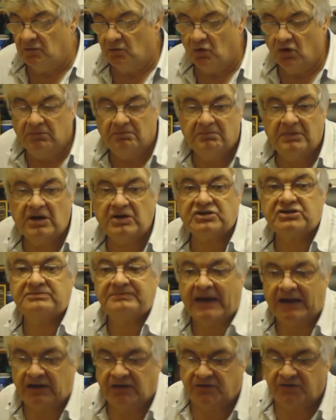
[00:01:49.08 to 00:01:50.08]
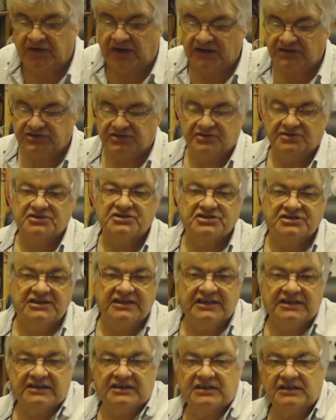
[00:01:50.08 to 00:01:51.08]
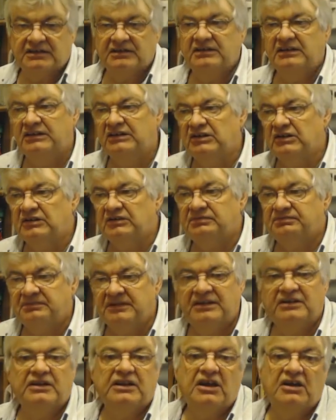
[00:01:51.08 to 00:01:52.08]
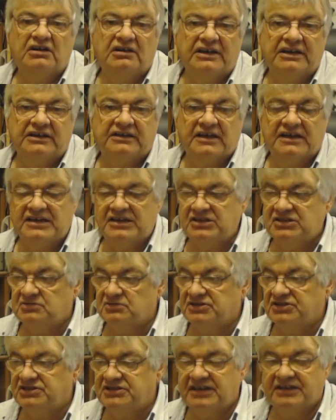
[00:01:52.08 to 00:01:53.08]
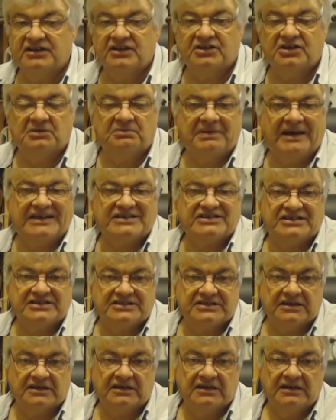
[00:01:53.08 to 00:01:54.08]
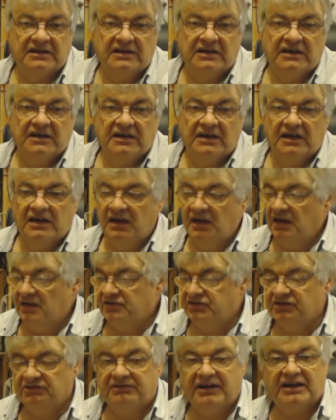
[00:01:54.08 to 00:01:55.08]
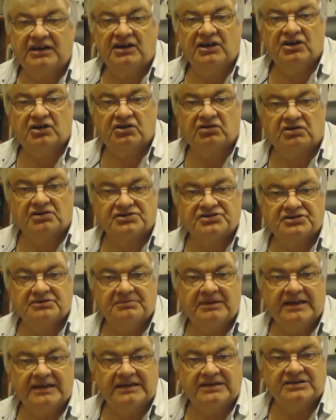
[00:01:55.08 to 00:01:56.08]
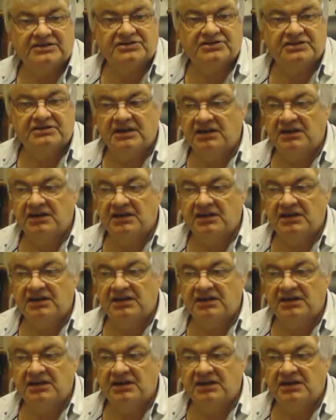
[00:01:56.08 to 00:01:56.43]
what most manufacturers did in the early days was stick a capacitor directly across the mains.